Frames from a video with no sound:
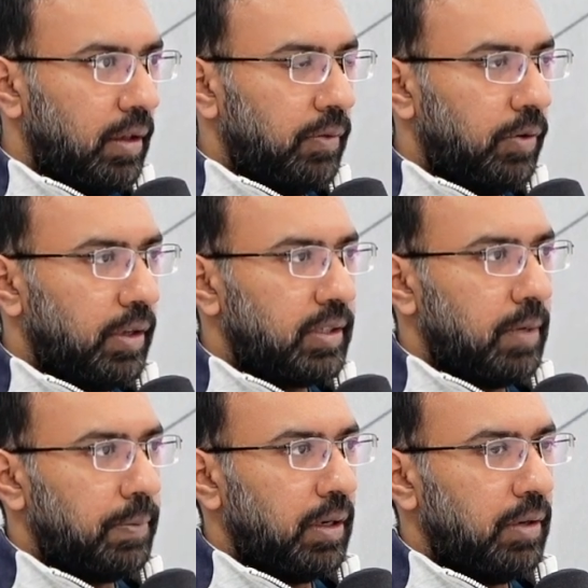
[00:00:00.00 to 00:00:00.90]
For
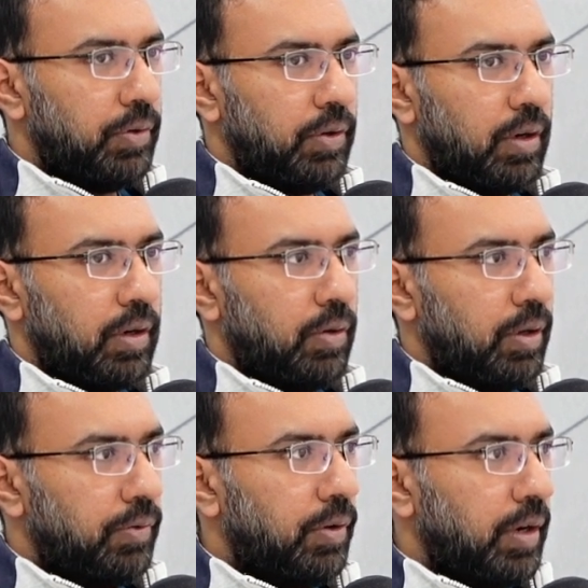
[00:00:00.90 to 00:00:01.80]
example, if you are
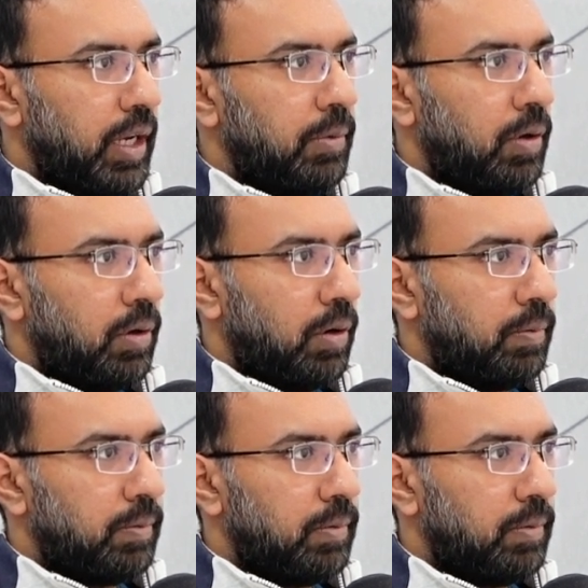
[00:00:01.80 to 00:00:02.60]
going for Name.com,